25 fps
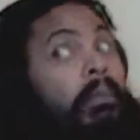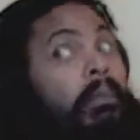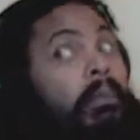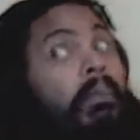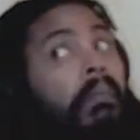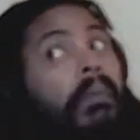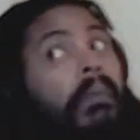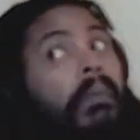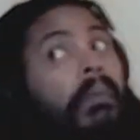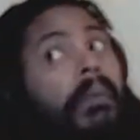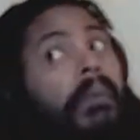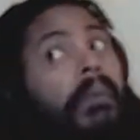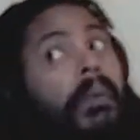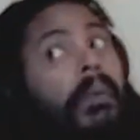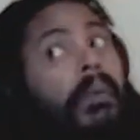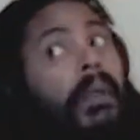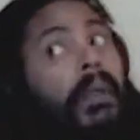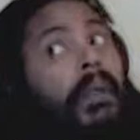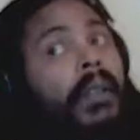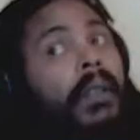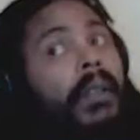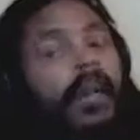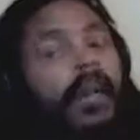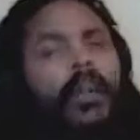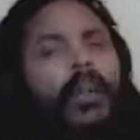Hmm?
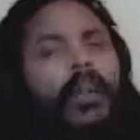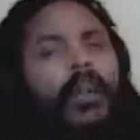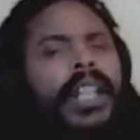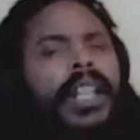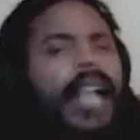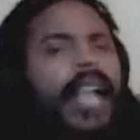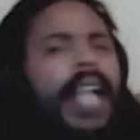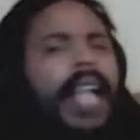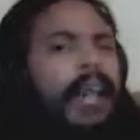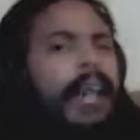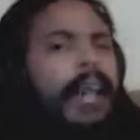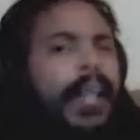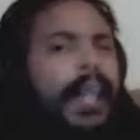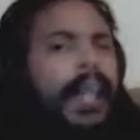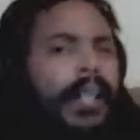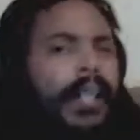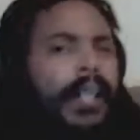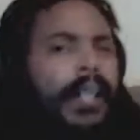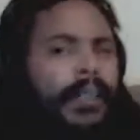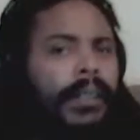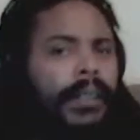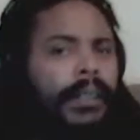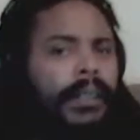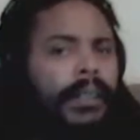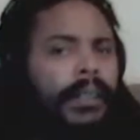Or would it not
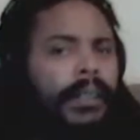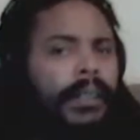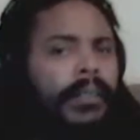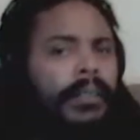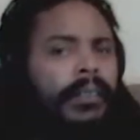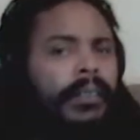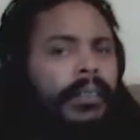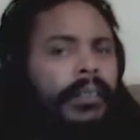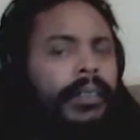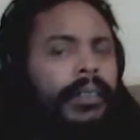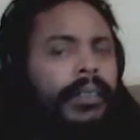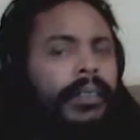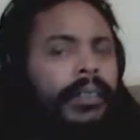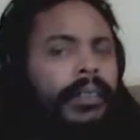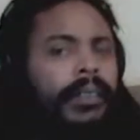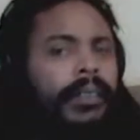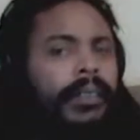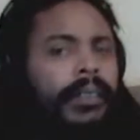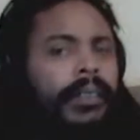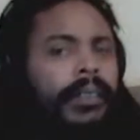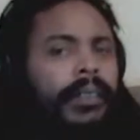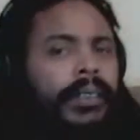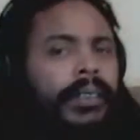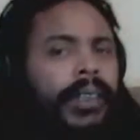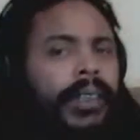matter?
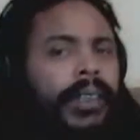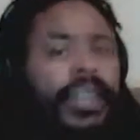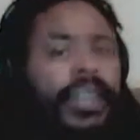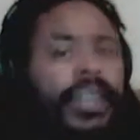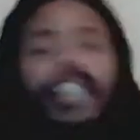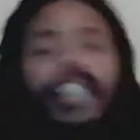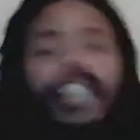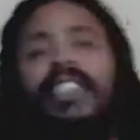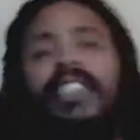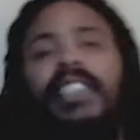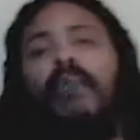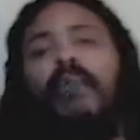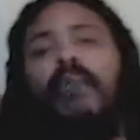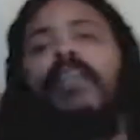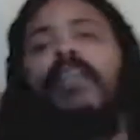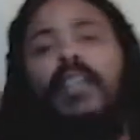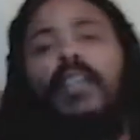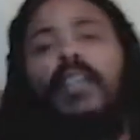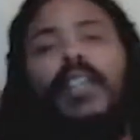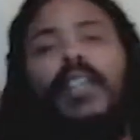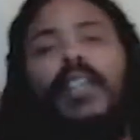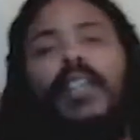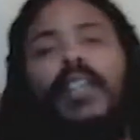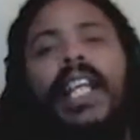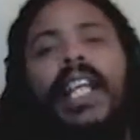Because some
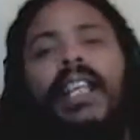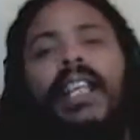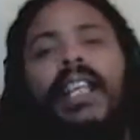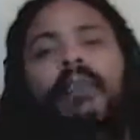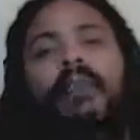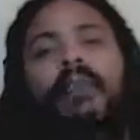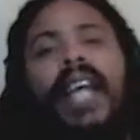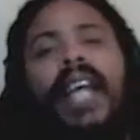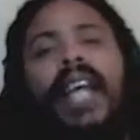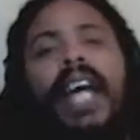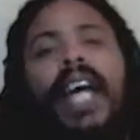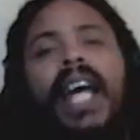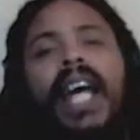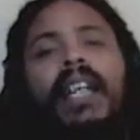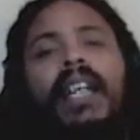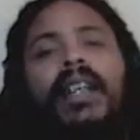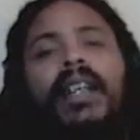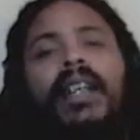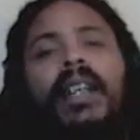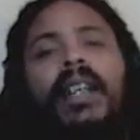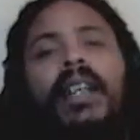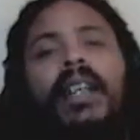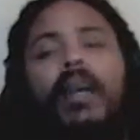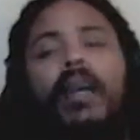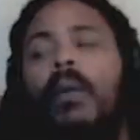would view that as
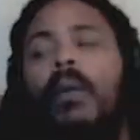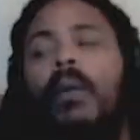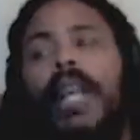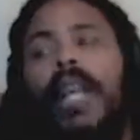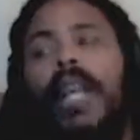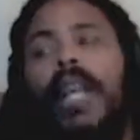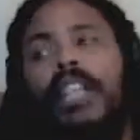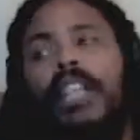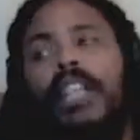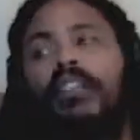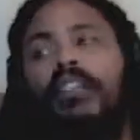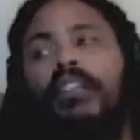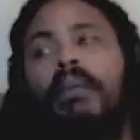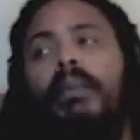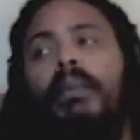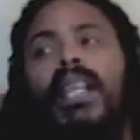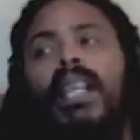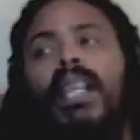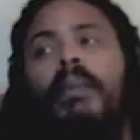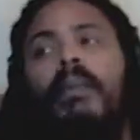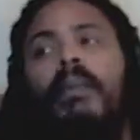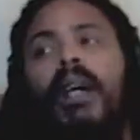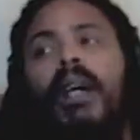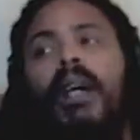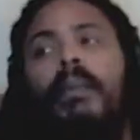bad. Well, why didn't you
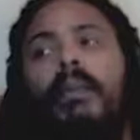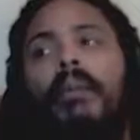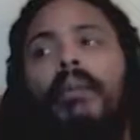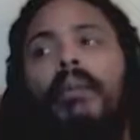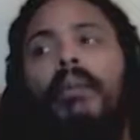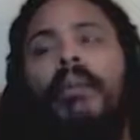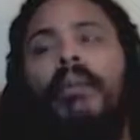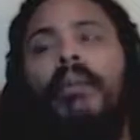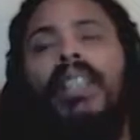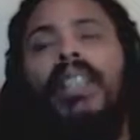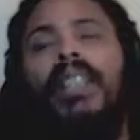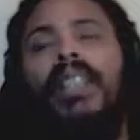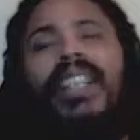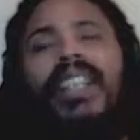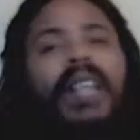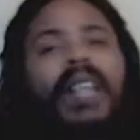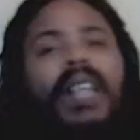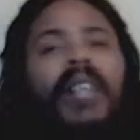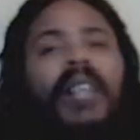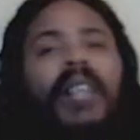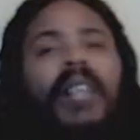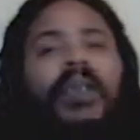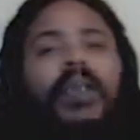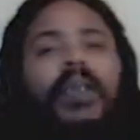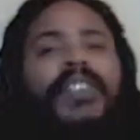beat up?
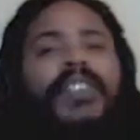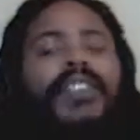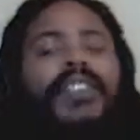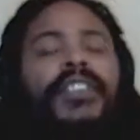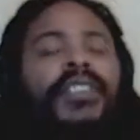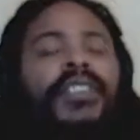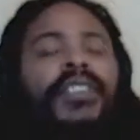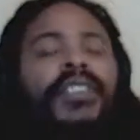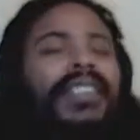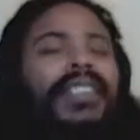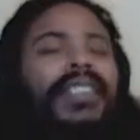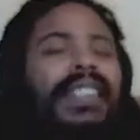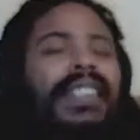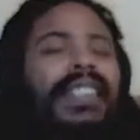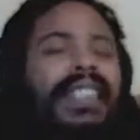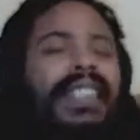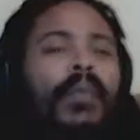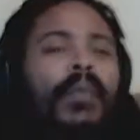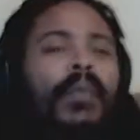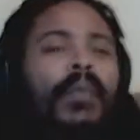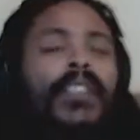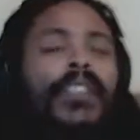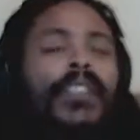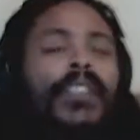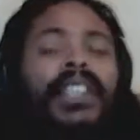It was...
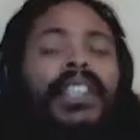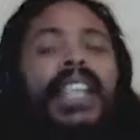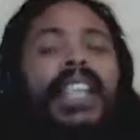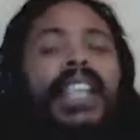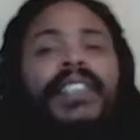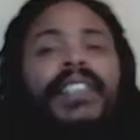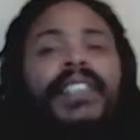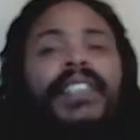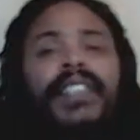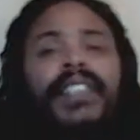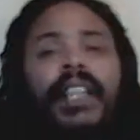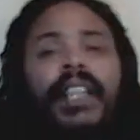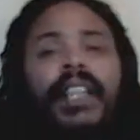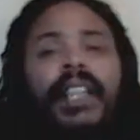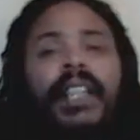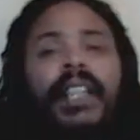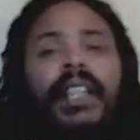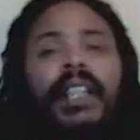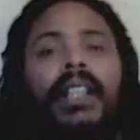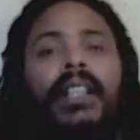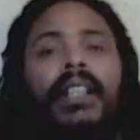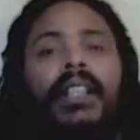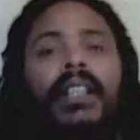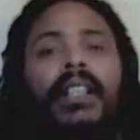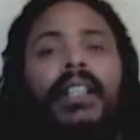wasn't
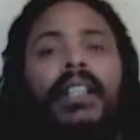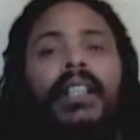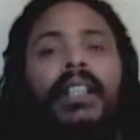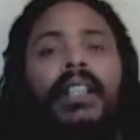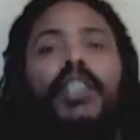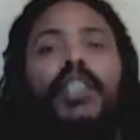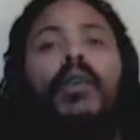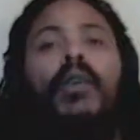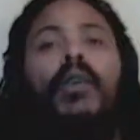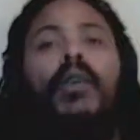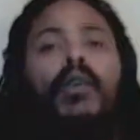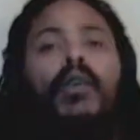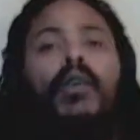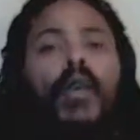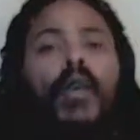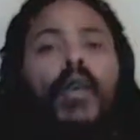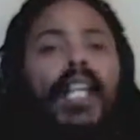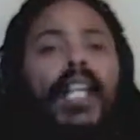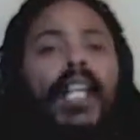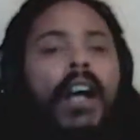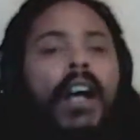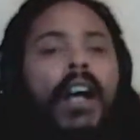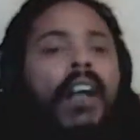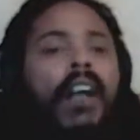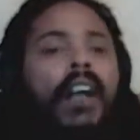necessary. To
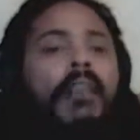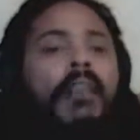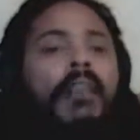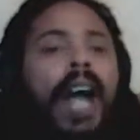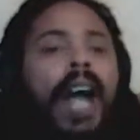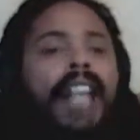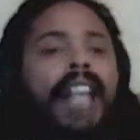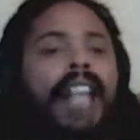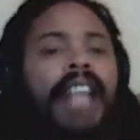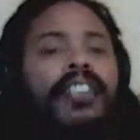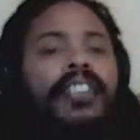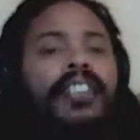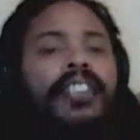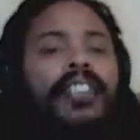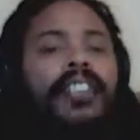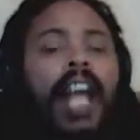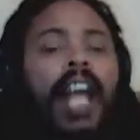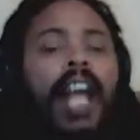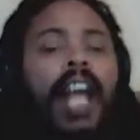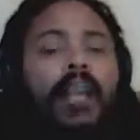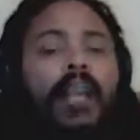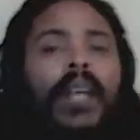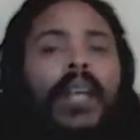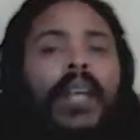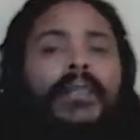avoid harm, I just
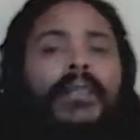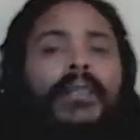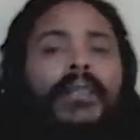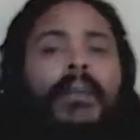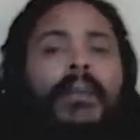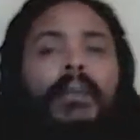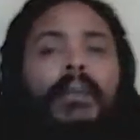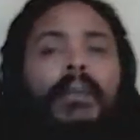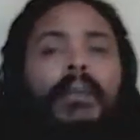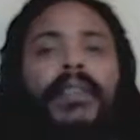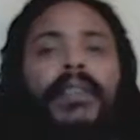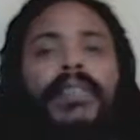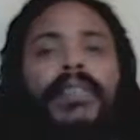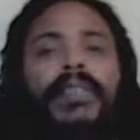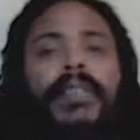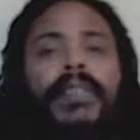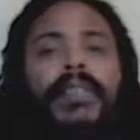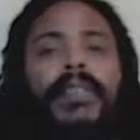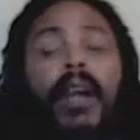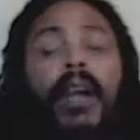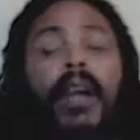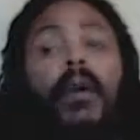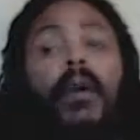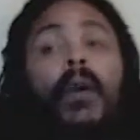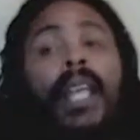got away from the
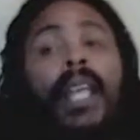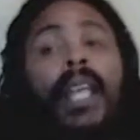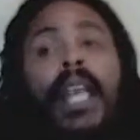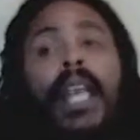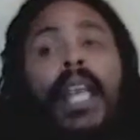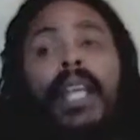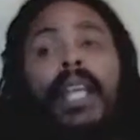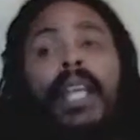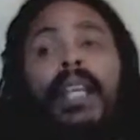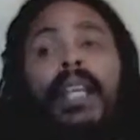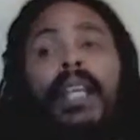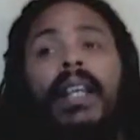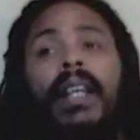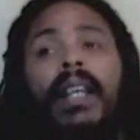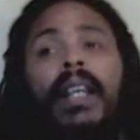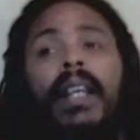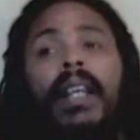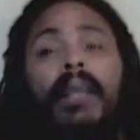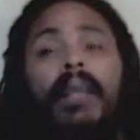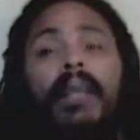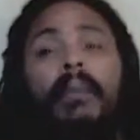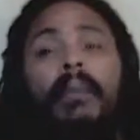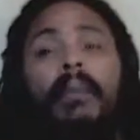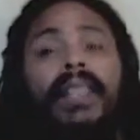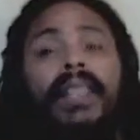person. Okay,
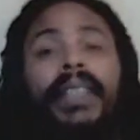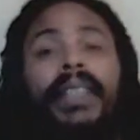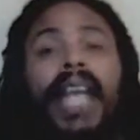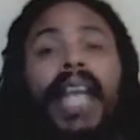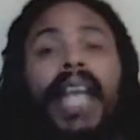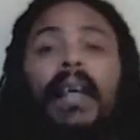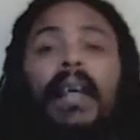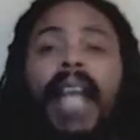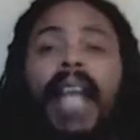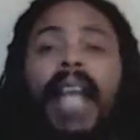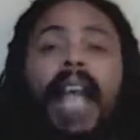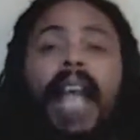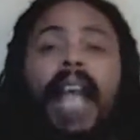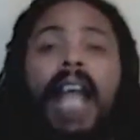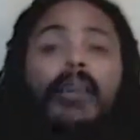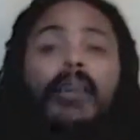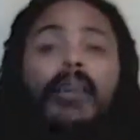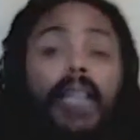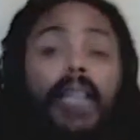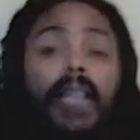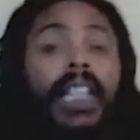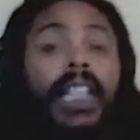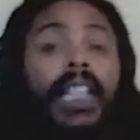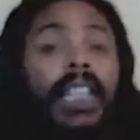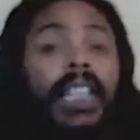but that guy
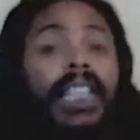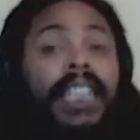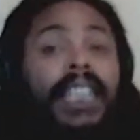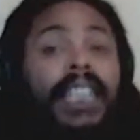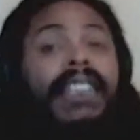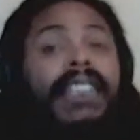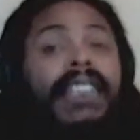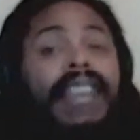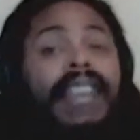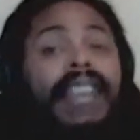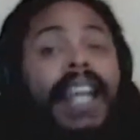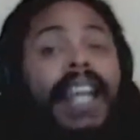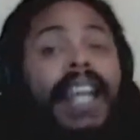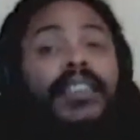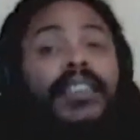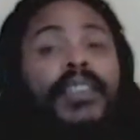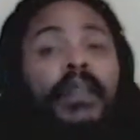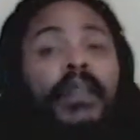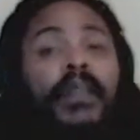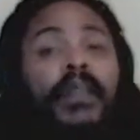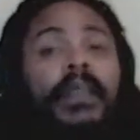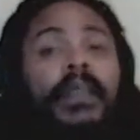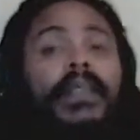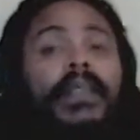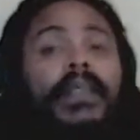really needs his
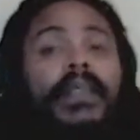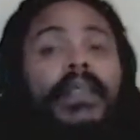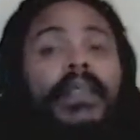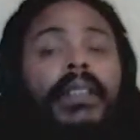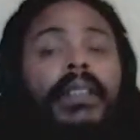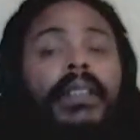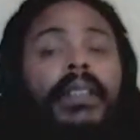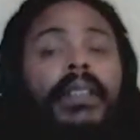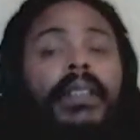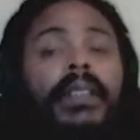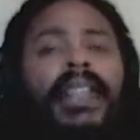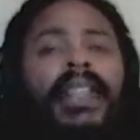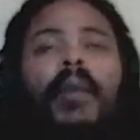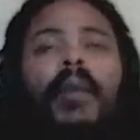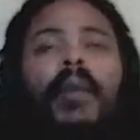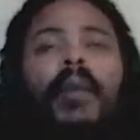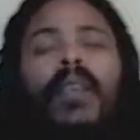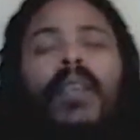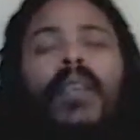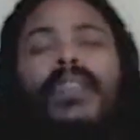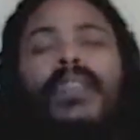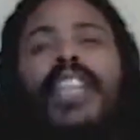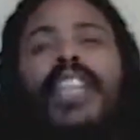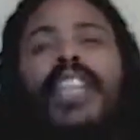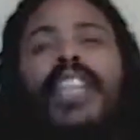ass whipped.
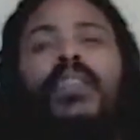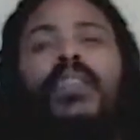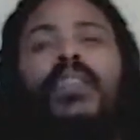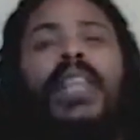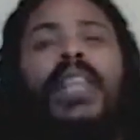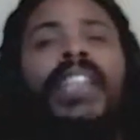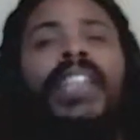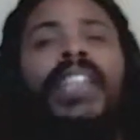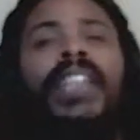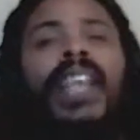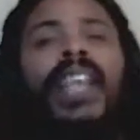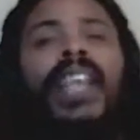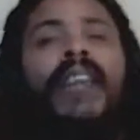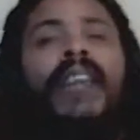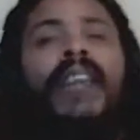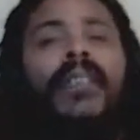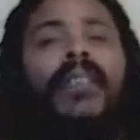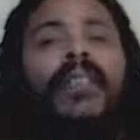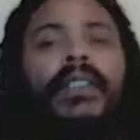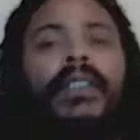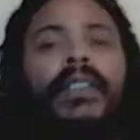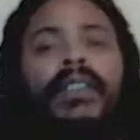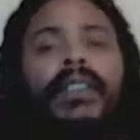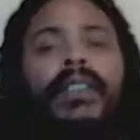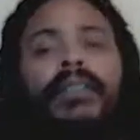What if that's what he's
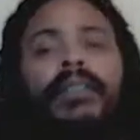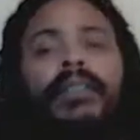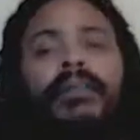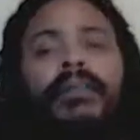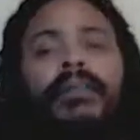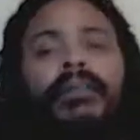after?